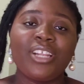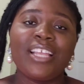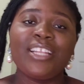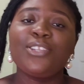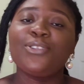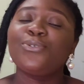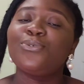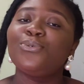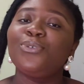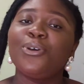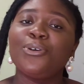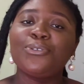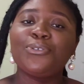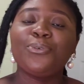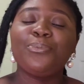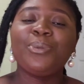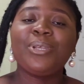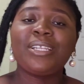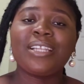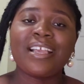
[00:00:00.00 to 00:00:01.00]
And it would
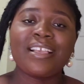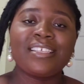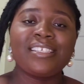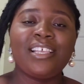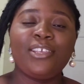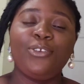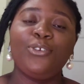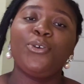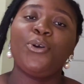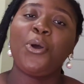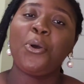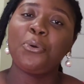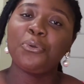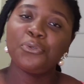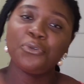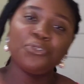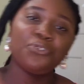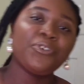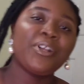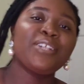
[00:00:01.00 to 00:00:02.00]
also be nice and you
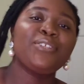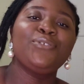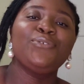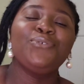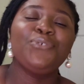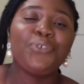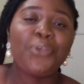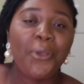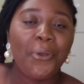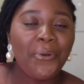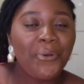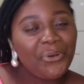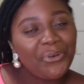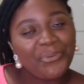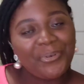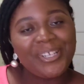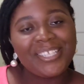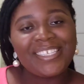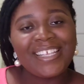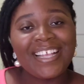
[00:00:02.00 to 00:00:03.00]
also try to do your own
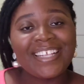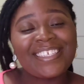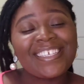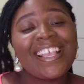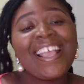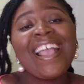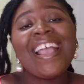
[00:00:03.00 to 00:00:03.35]
research